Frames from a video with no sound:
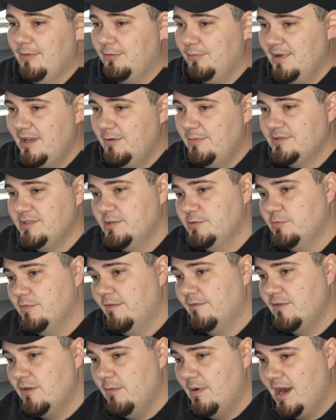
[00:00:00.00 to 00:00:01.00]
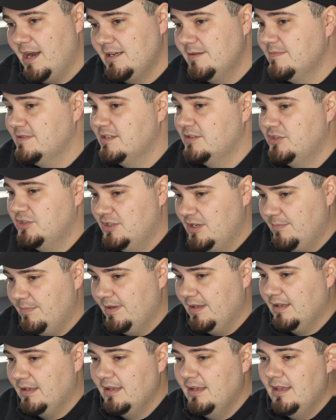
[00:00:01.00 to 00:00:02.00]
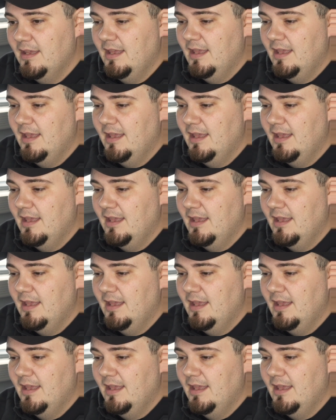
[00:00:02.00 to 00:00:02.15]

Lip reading: 3, which is review items and shipping.